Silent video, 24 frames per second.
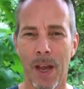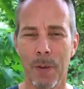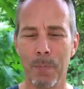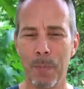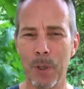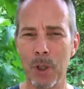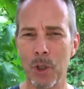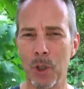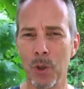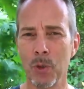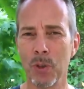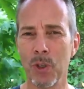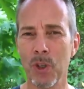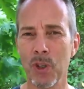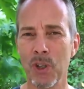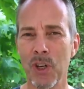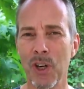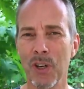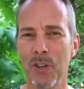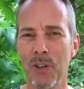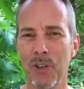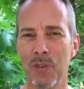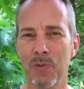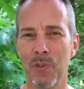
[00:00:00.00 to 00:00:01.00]
And be sure to
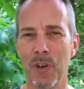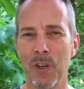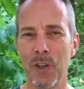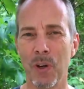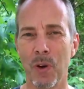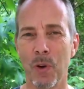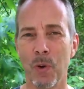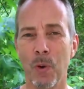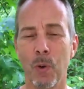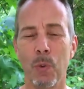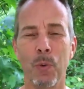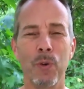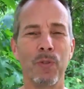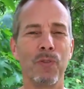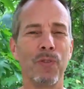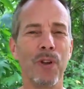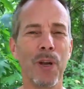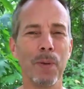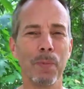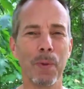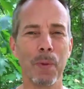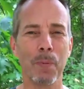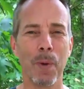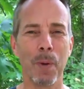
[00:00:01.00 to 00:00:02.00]
share this video with
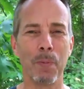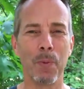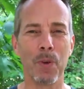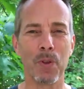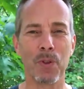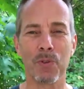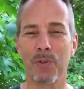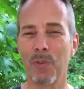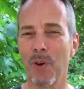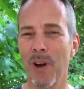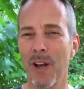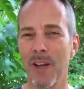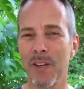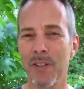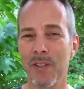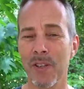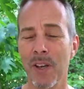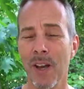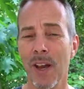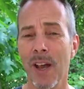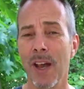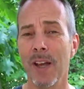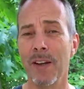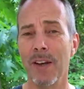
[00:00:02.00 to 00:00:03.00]
family members,
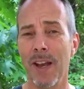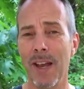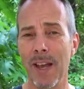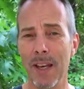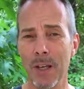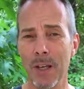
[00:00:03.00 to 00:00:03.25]
friends, and